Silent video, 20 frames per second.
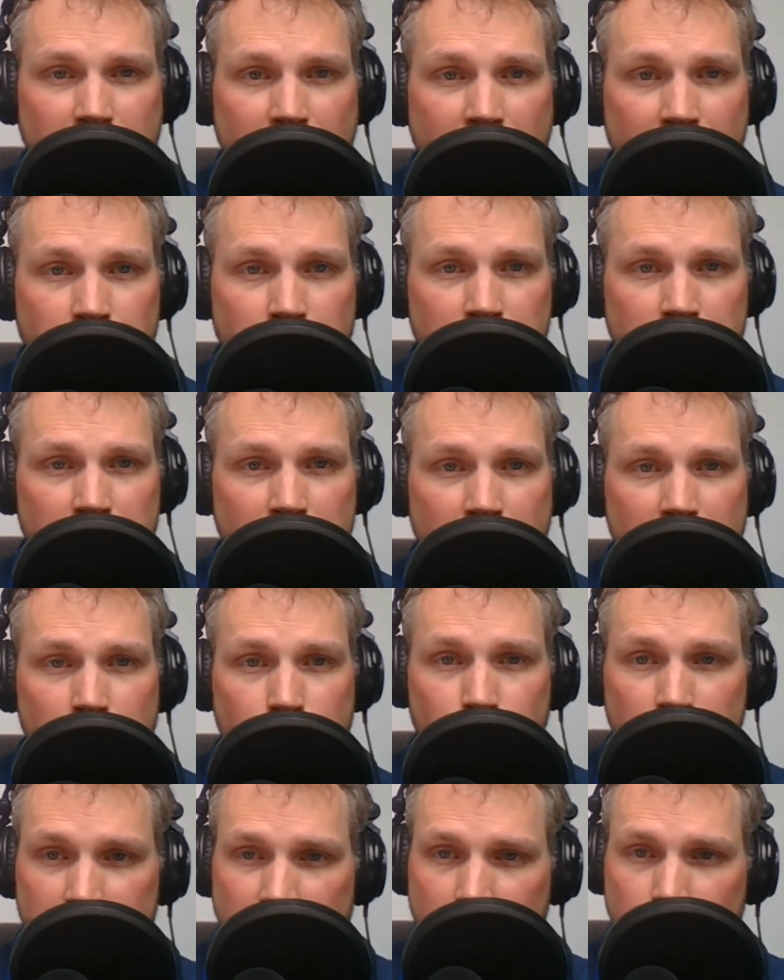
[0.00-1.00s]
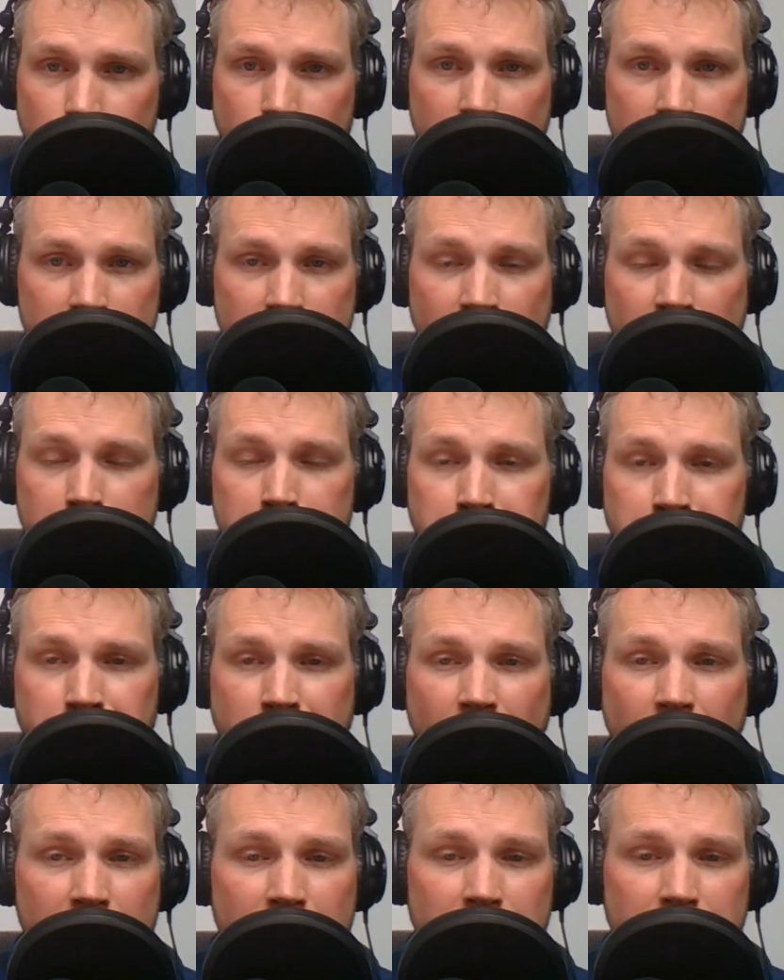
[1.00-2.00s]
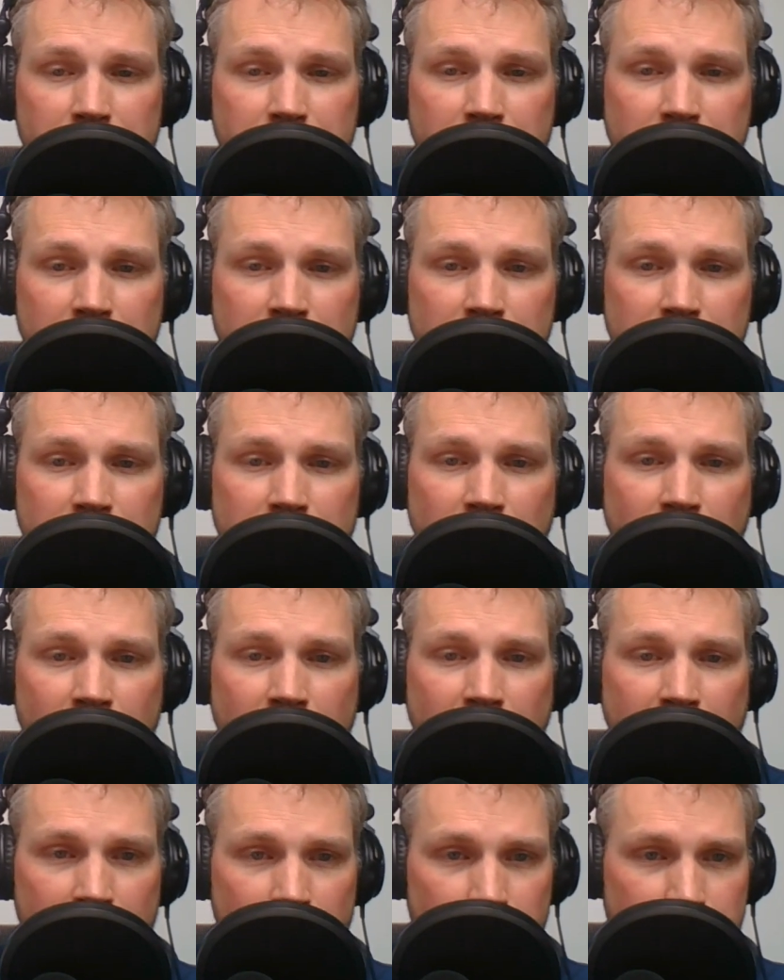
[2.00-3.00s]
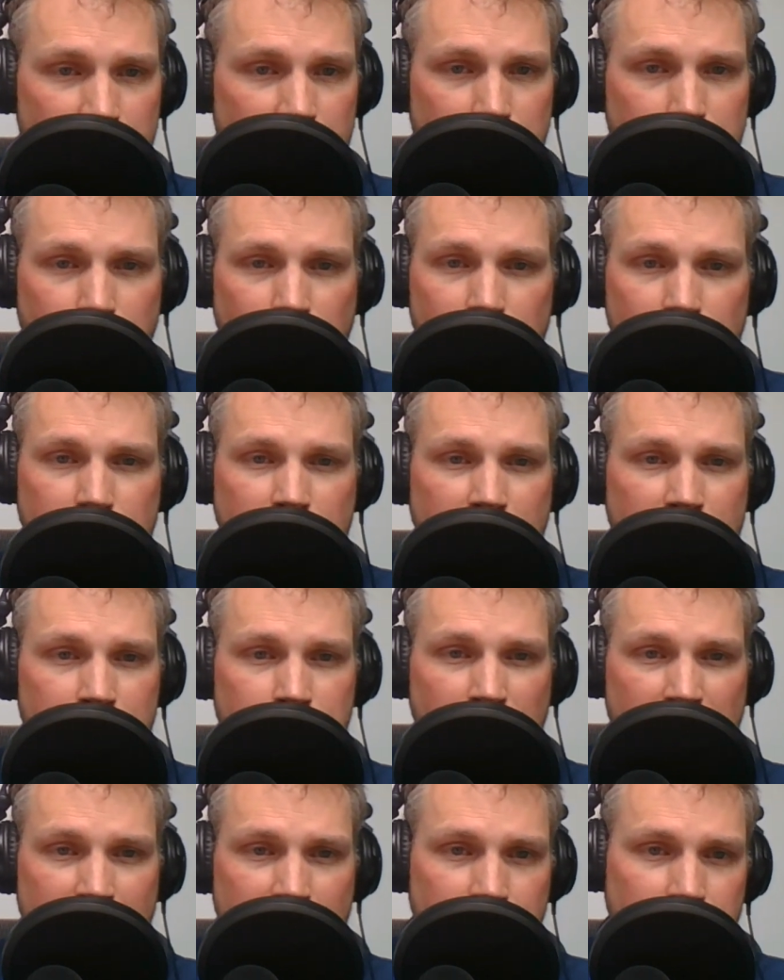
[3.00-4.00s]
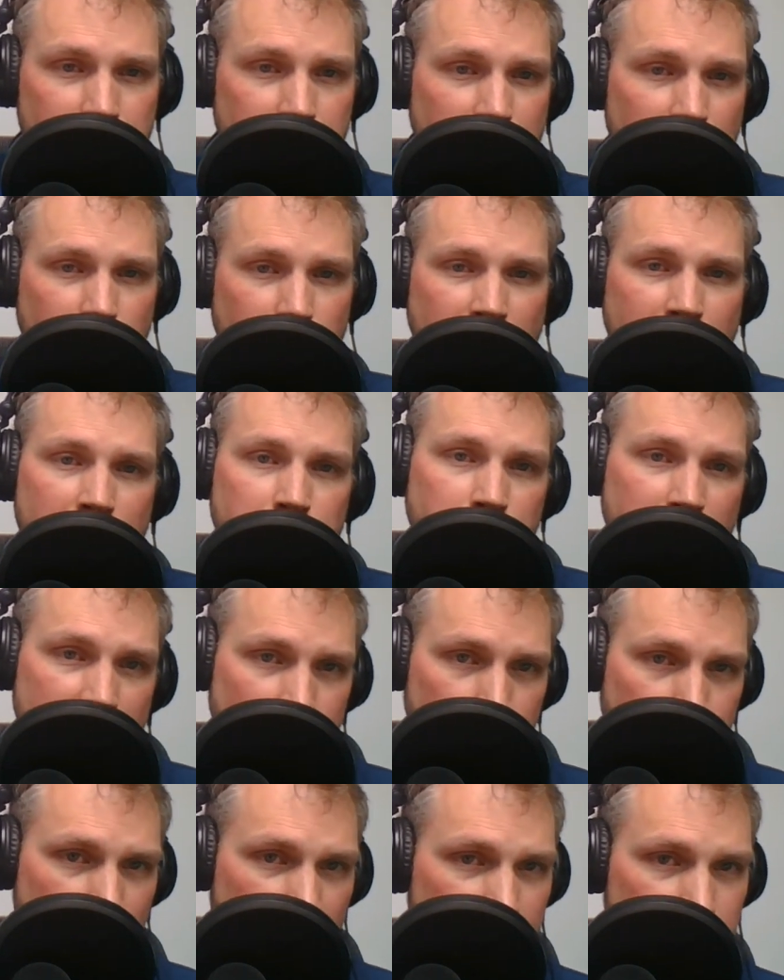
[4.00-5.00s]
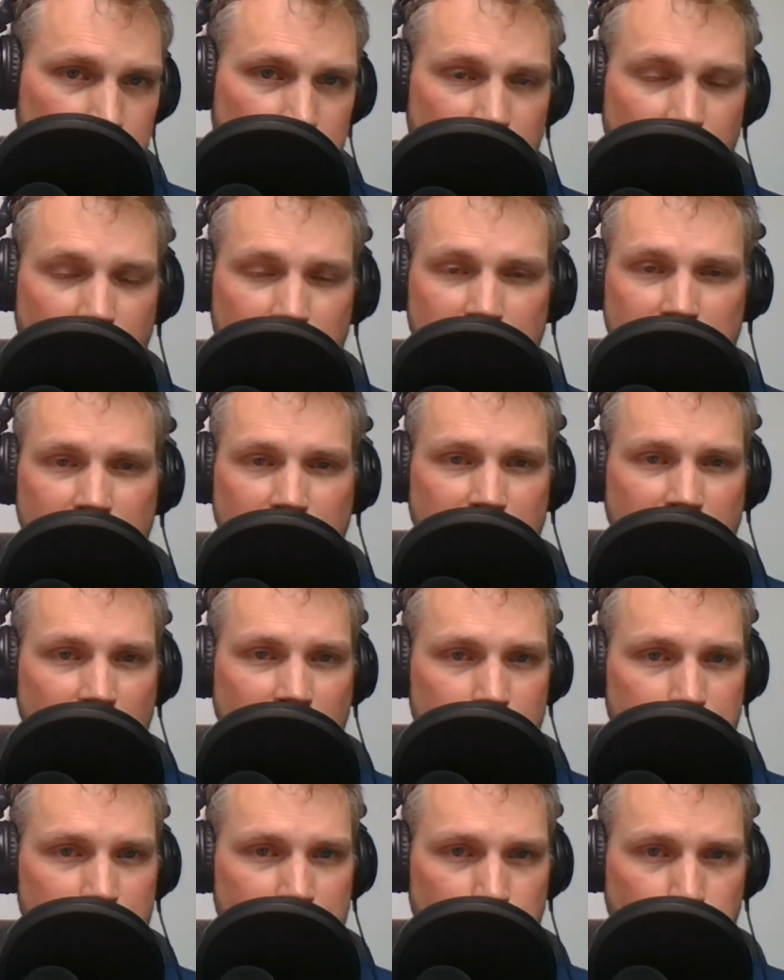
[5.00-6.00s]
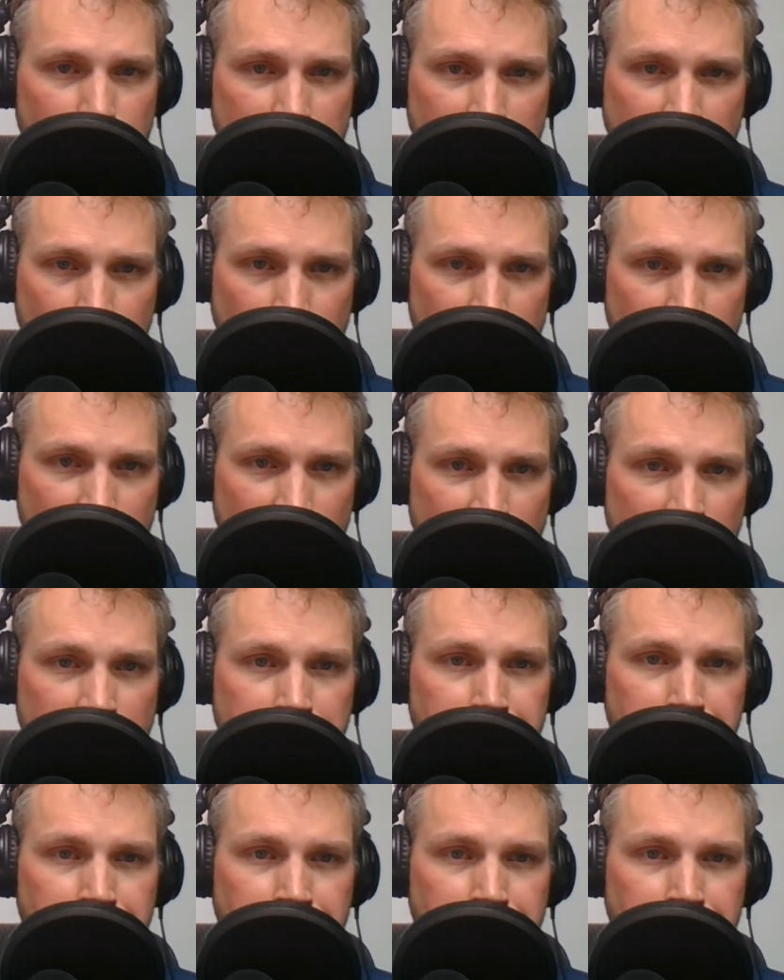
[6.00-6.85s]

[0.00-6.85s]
I was working with the housing department and making sure that we had men's Bible studies on campus, working with the